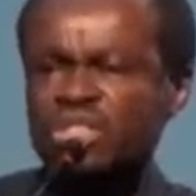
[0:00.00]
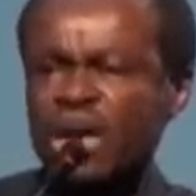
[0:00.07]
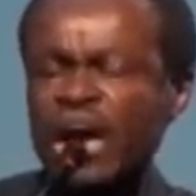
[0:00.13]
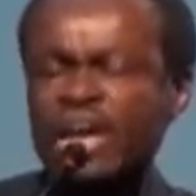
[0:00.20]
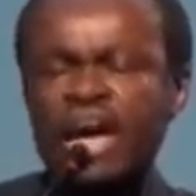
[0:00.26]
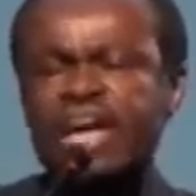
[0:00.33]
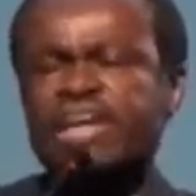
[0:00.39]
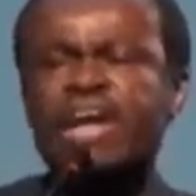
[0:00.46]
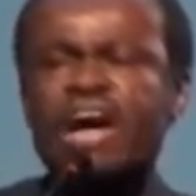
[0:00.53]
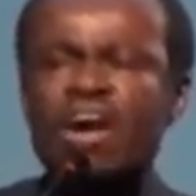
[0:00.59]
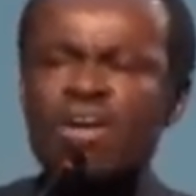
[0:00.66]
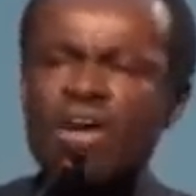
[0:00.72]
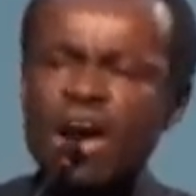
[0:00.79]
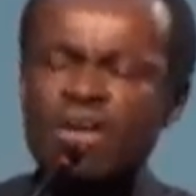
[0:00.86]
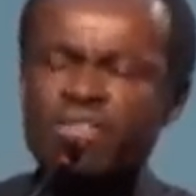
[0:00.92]
and I
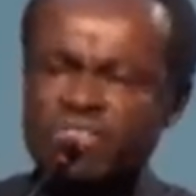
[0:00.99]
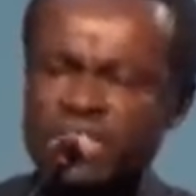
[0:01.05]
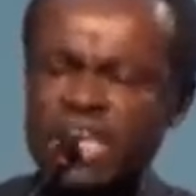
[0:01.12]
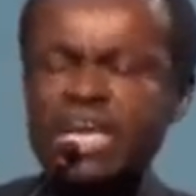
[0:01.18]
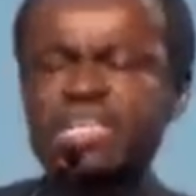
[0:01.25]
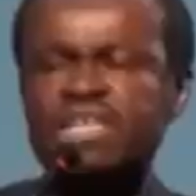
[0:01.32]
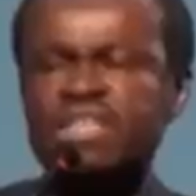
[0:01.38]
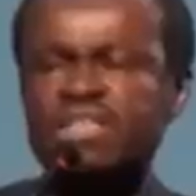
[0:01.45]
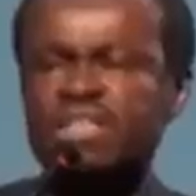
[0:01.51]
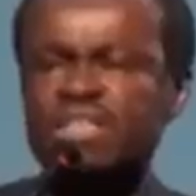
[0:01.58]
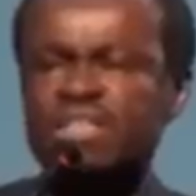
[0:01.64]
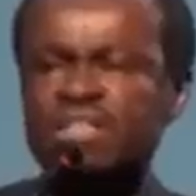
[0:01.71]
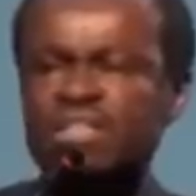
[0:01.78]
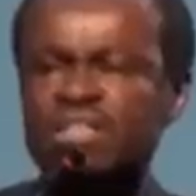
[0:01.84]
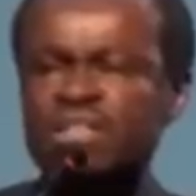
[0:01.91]
now have
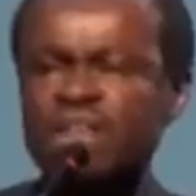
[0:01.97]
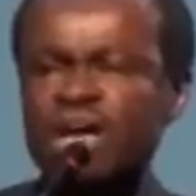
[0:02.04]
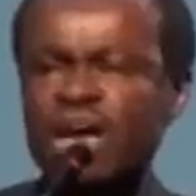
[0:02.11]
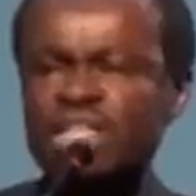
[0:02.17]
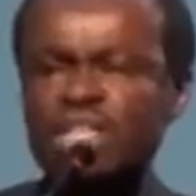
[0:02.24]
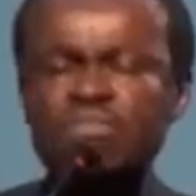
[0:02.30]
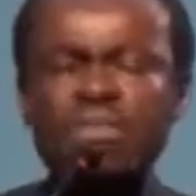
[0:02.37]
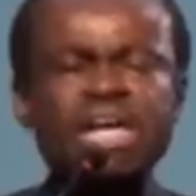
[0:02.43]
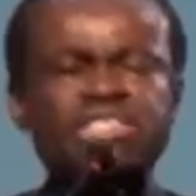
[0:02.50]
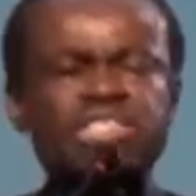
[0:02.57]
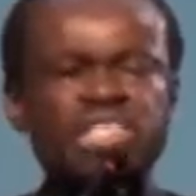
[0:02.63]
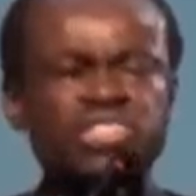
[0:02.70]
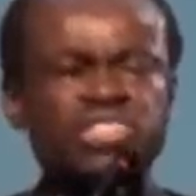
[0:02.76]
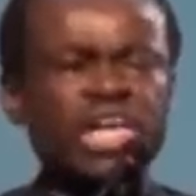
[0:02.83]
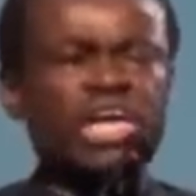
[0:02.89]
10. And the
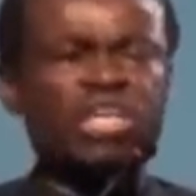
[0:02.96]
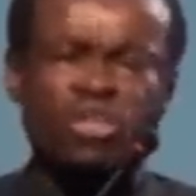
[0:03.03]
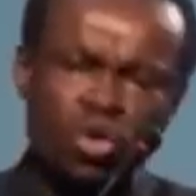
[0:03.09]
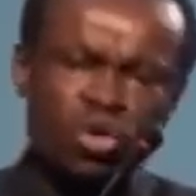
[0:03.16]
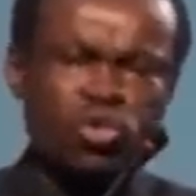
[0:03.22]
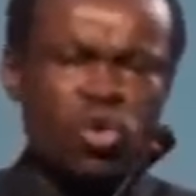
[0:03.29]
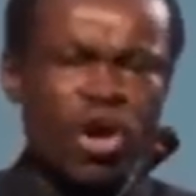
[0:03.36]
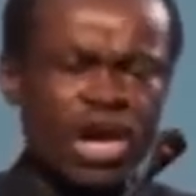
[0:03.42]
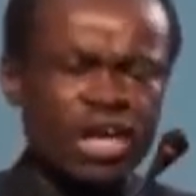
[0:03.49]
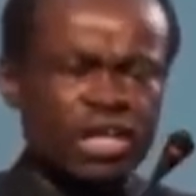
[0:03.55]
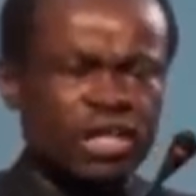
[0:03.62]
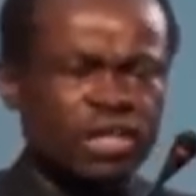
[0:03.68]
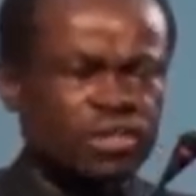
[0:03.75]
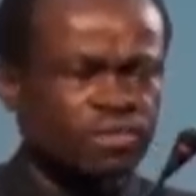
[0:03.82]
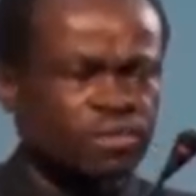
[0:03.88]
master said, good work.